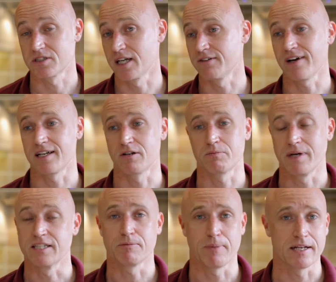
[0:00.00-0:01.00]
They've had an
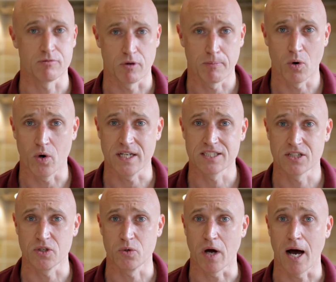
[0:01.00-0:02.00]
independent report
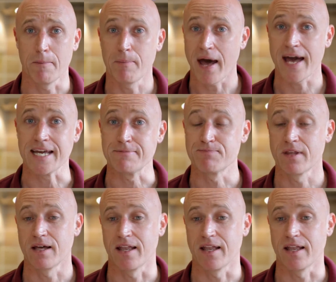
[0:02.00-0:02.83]
into uh, pay.